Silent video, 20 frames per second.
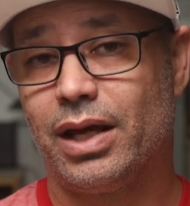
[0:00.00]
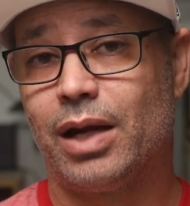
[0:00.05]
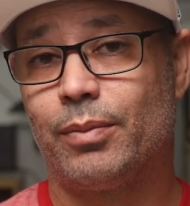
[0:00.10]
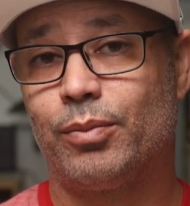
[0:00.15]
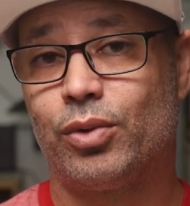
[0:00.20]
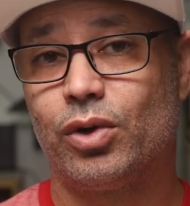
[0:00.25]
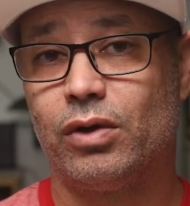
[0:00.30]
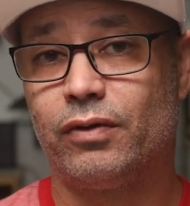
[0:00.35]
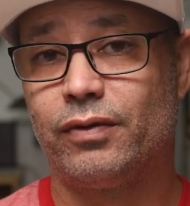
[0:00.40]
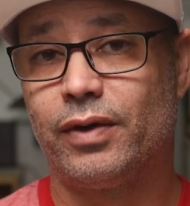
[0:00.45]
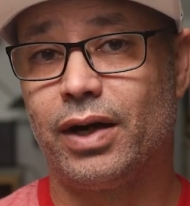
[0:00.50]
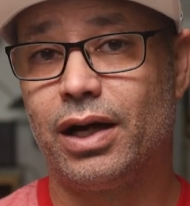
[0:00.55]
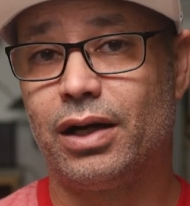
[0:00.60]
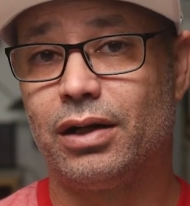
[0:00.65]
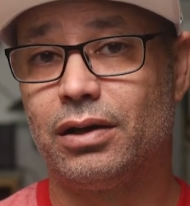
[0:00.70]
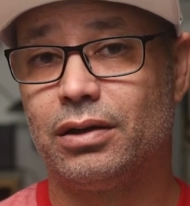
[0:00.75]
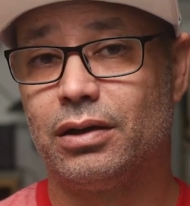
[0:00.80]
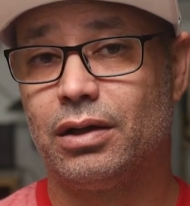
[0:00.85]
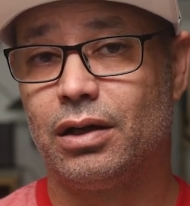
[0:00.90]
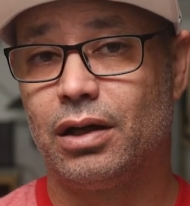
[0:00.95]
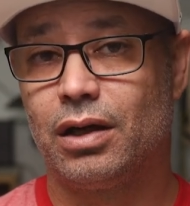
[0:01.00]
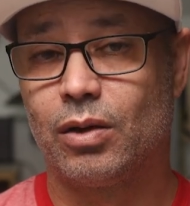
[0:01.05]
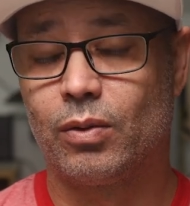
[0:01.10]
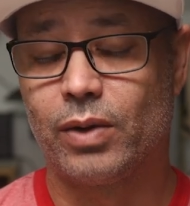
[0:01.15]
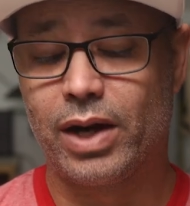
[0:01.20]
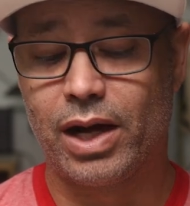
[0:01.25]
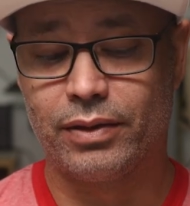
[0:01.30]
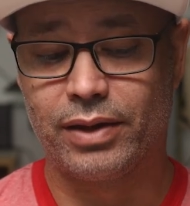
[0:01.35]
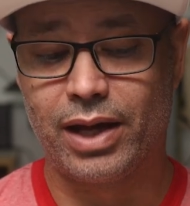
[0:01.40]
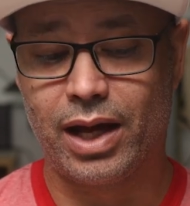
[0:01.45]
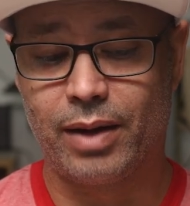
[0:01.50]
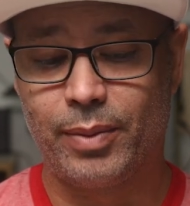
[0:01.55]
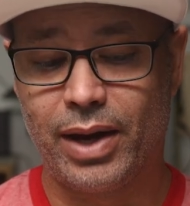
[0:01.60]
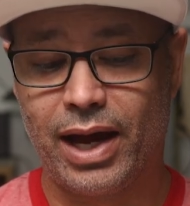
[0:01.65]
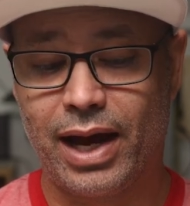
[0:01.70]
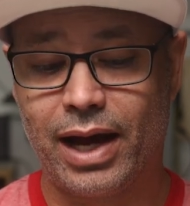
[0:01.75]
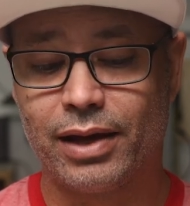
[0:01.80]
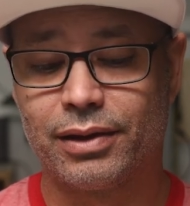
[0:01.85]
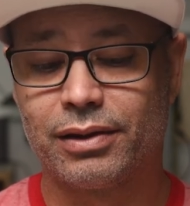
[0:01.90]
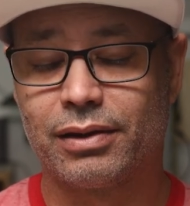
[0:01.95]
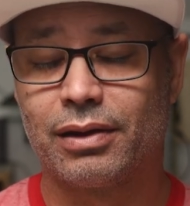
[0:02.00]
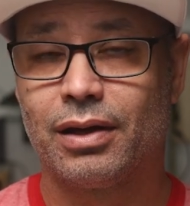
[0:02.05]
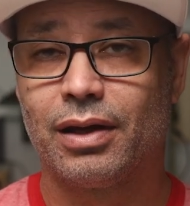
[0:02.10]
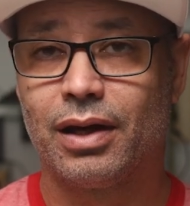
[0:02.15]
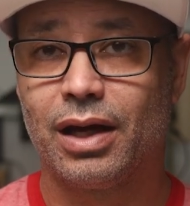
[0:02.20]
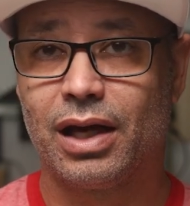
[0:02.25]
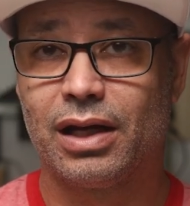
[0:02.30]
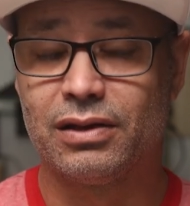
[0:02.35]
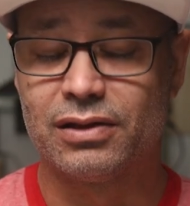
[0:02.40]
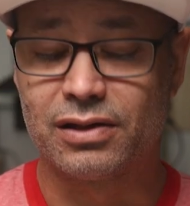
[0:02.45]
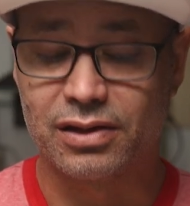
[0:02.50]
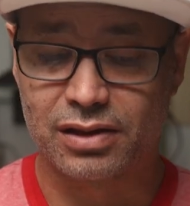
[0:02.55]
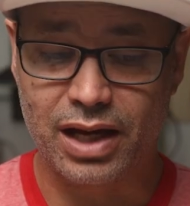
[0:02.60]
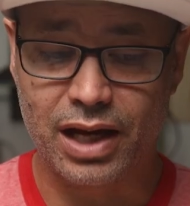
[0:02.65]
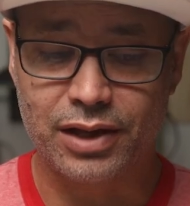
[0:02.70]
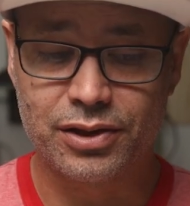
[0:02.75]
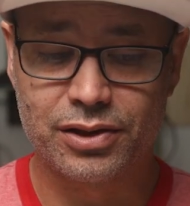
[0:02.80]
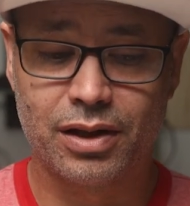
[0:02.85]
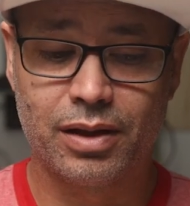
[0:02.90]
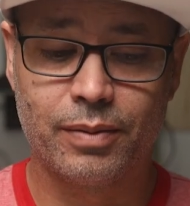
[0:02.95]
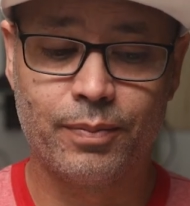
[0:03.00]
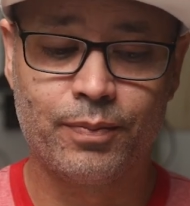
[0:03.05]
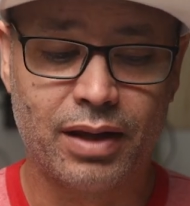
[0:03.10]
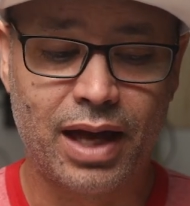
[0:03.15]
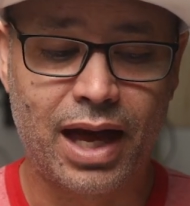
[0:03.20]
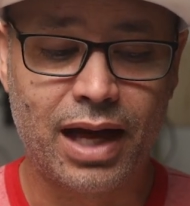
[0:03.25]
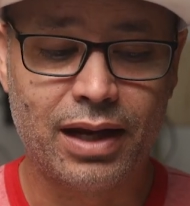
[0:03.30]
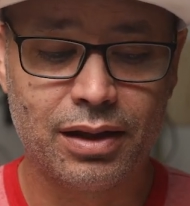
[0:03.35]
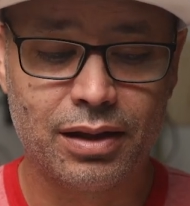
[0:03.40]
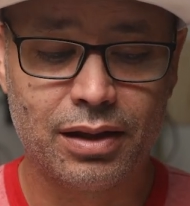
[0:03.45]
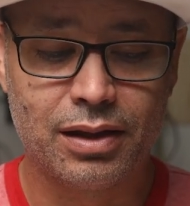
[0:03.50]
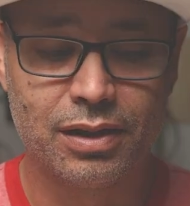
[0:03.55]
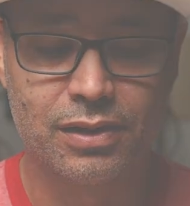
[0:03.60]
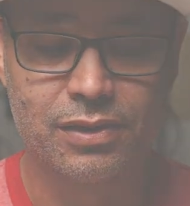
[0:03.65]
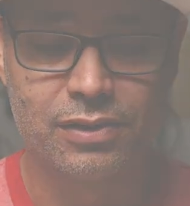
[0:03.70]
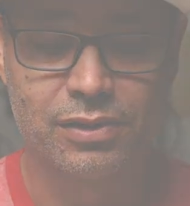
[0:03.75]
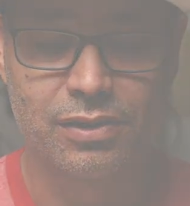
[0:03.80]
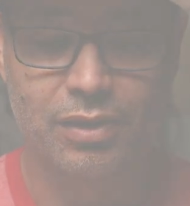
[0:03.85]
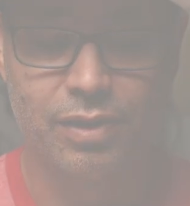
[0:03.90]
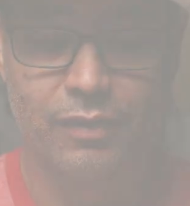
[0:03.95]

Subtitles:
that profile around that path. And in SketchUp, that is